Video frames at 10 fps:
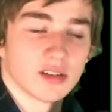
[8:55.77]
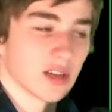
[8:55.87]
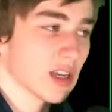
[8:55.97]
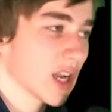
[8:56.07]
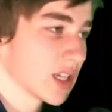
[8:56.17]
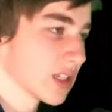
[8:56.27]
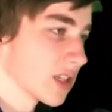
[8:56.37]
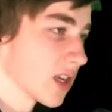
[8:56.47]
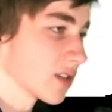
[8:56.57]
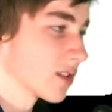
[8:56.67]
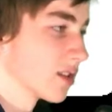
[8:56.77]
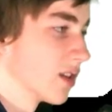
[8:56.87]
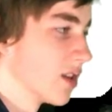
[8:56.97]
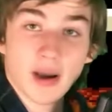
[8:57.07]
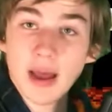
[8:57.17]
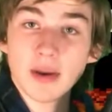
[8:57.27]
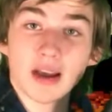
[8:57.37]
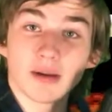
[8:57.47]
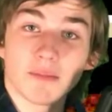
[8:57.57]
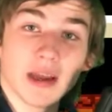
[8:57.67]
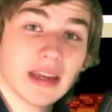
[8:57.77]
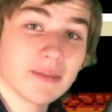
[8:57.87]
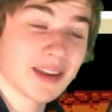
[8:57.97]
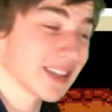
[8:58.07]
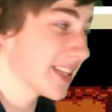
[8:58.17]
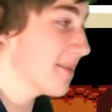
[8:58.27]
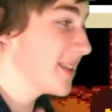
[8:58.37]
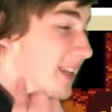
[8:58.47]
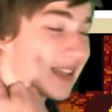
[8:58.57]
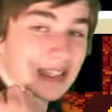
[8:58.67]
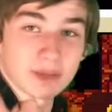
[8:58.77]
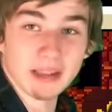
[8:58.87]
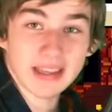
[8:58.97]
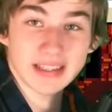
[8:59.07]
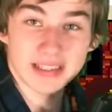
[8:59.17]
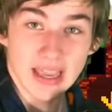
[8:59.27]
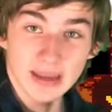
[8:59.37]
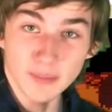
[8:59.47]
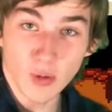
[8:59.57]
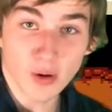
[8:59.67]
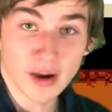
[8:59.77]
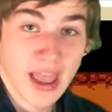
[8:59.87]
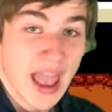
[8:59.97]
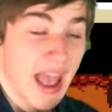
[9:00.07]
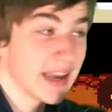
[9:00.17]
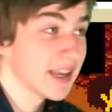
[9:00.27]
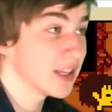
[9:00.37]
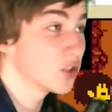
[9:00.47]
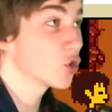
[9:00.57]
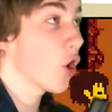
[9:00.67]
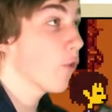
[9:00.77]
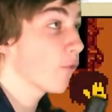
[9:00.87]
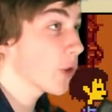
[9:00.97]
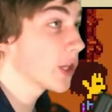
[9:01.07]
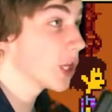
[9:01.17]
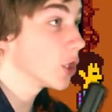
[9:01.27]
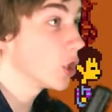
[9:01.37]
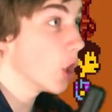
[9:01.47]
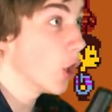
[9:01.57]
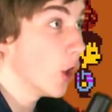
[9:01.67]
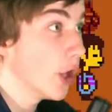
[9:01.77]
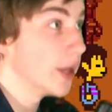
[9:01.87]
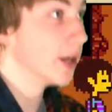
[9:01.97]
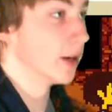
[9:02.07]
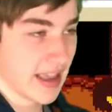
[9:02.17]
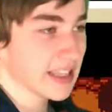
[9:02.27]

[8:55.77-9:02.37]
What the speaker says: So that kind of sucks. But I'm not complaining because that means I get to play this game more, and it is so freaking good.